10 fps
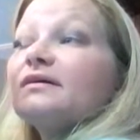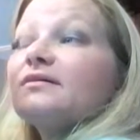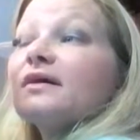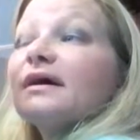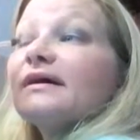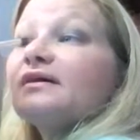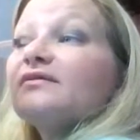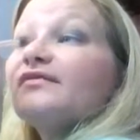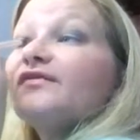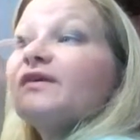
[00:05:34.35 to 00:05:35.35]
like
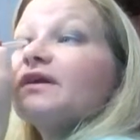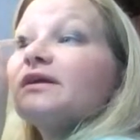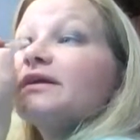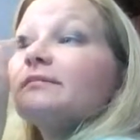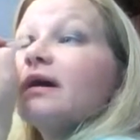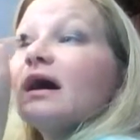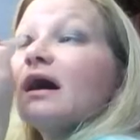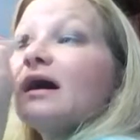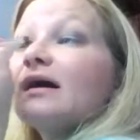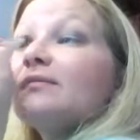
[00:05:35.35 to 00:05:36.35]
fill in my
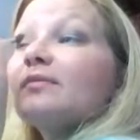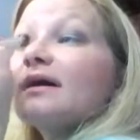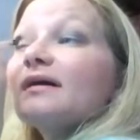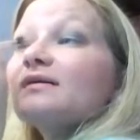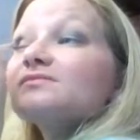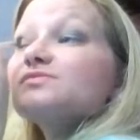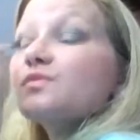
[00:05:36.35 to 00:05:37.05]
eyebrows